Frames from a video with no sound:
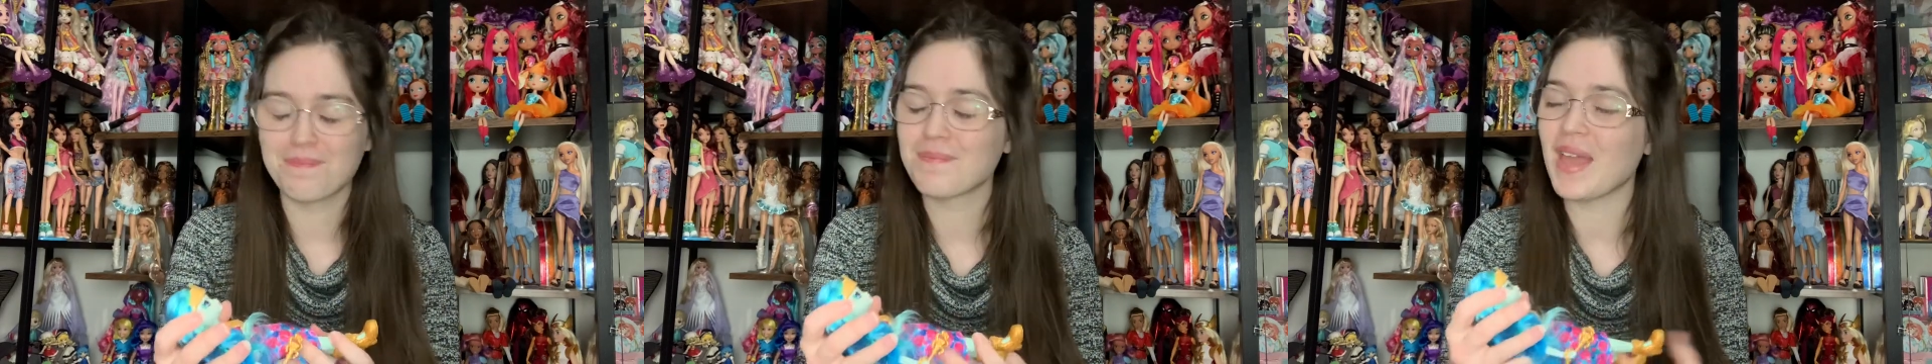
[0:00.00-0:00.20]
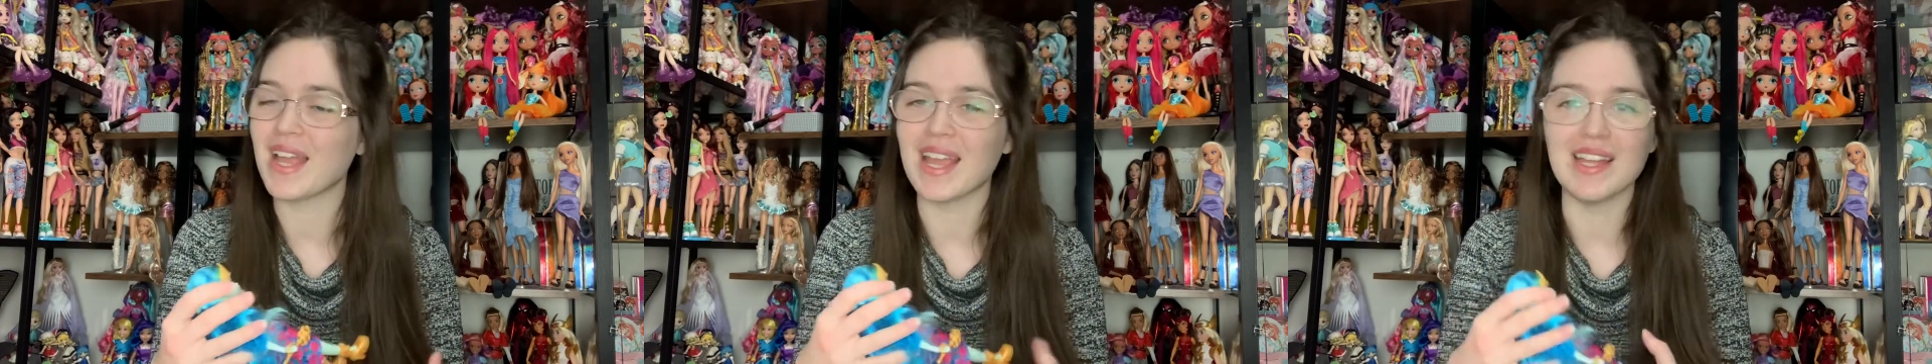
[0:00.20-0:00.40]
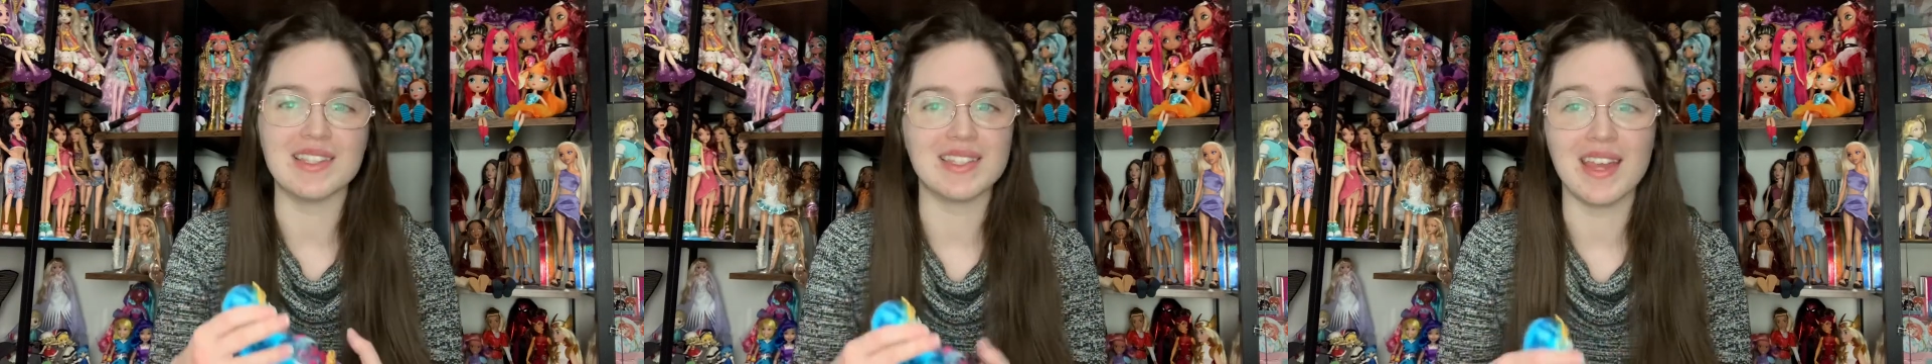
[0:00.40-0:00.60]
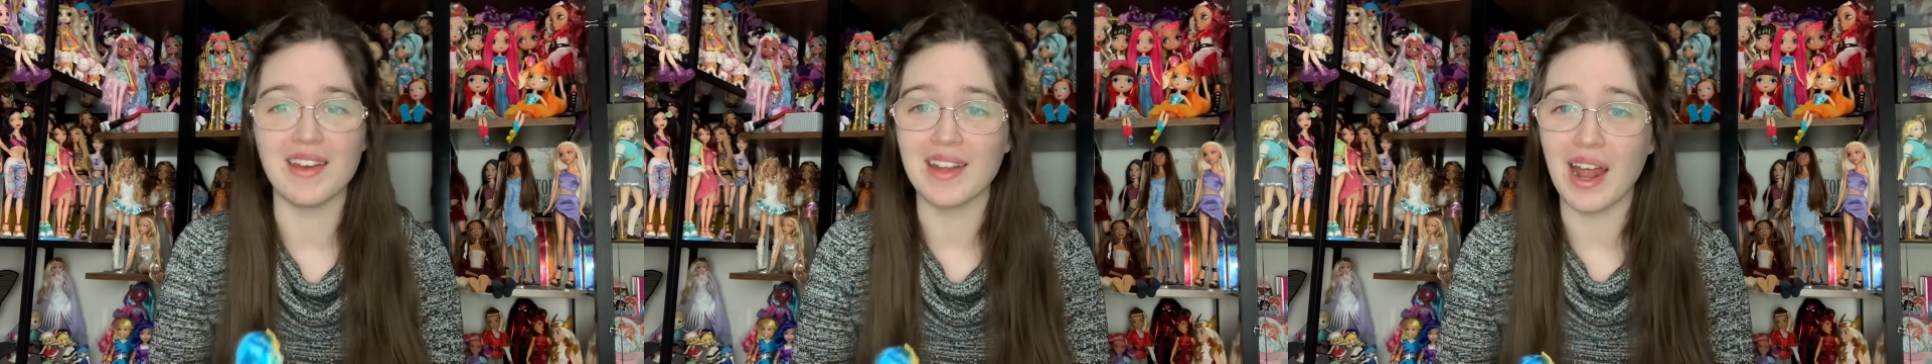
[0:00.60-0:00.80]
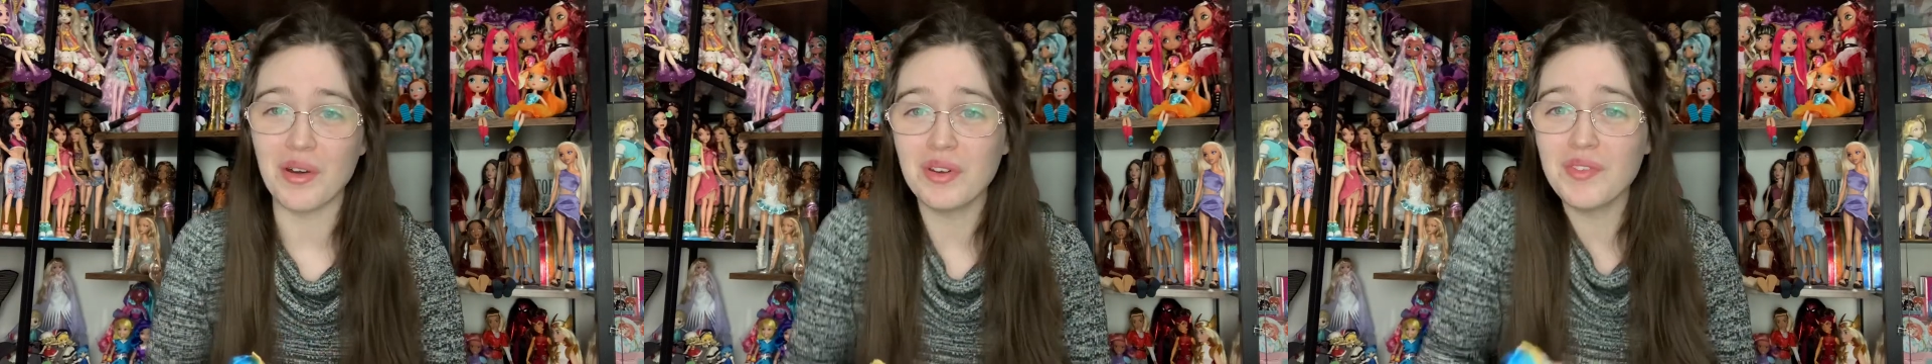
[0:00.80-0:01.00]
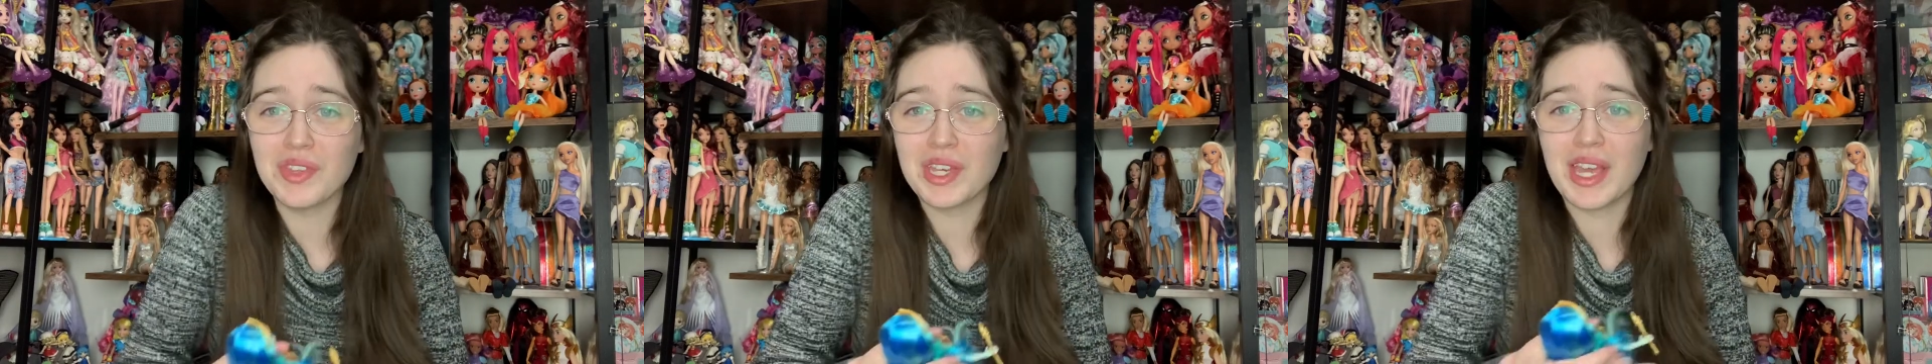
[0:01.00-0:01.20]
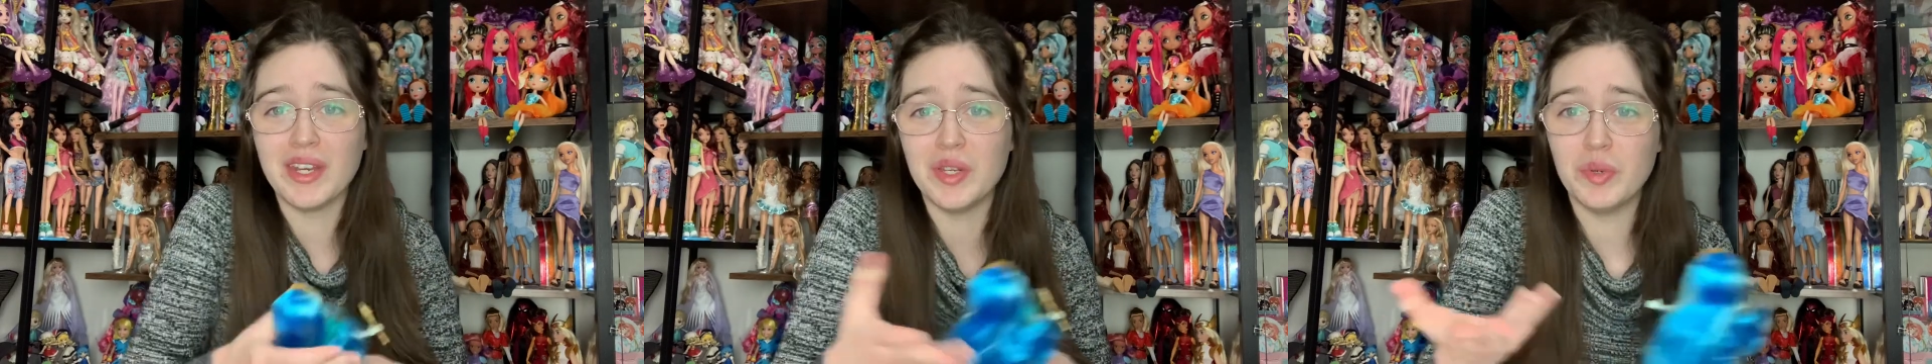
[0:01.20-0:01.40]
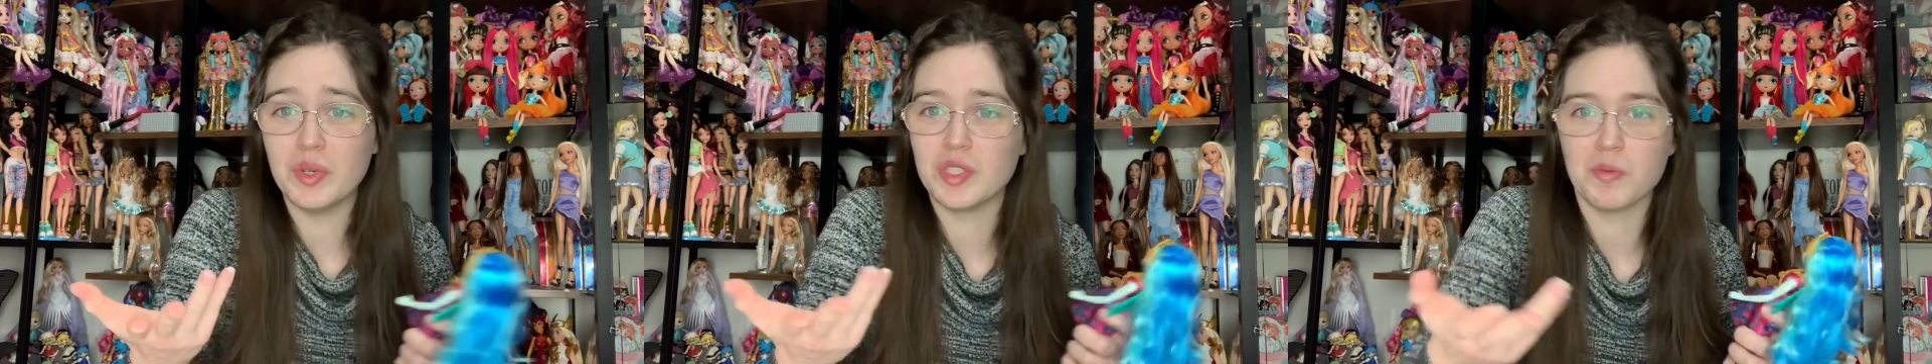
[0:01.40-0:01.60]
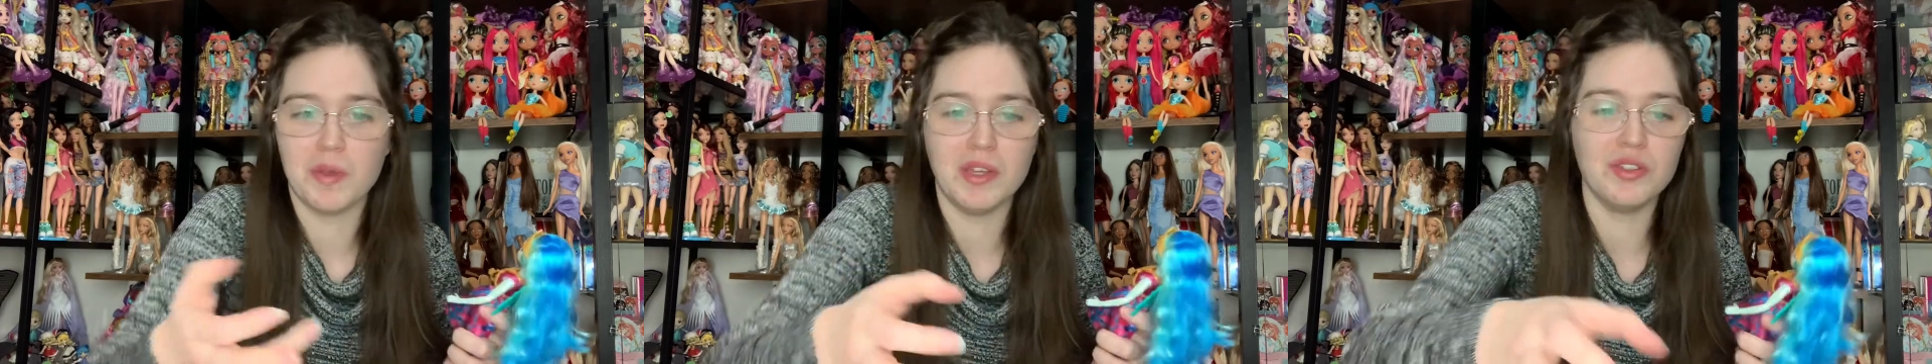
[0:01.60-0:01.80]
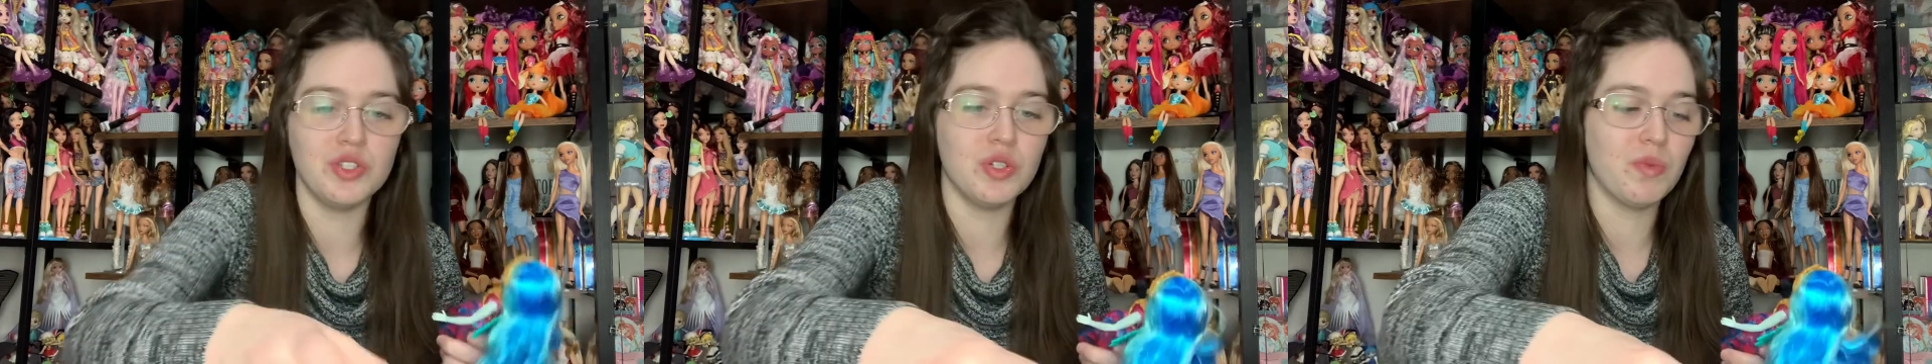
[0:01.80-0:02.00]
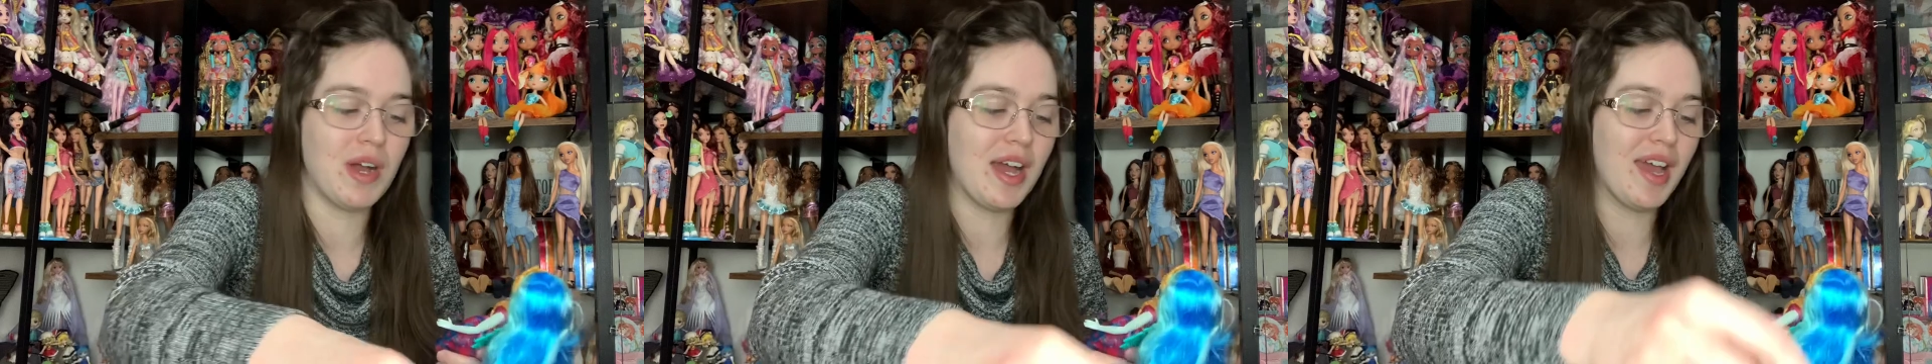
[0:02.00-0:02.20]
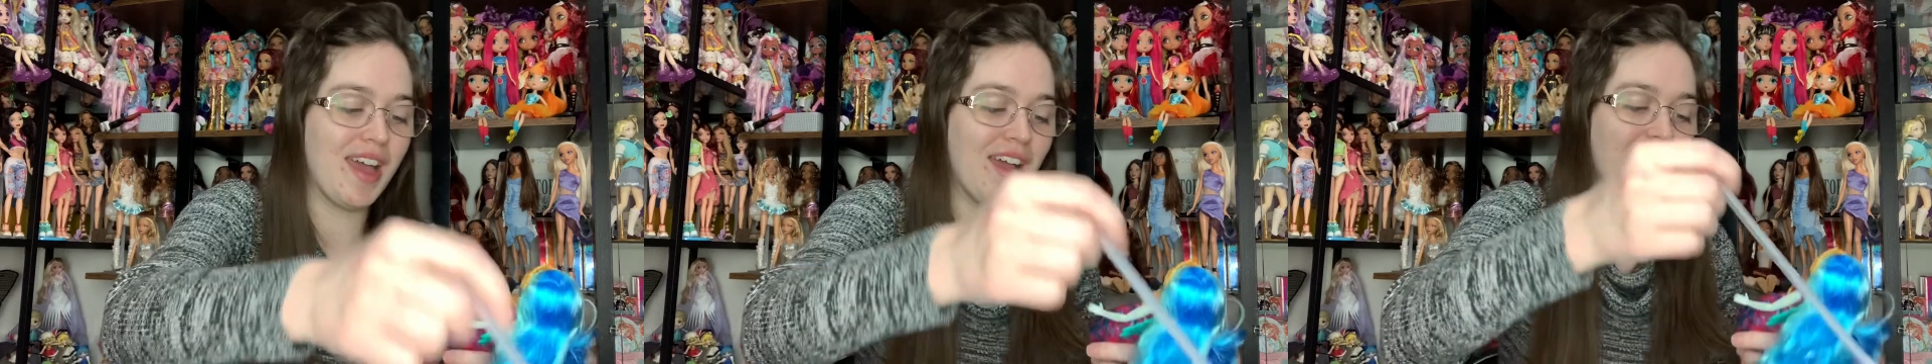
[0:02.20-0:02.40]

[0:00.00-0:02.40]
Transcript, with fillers: I can't stand it. I don't even think I need to explain to you why.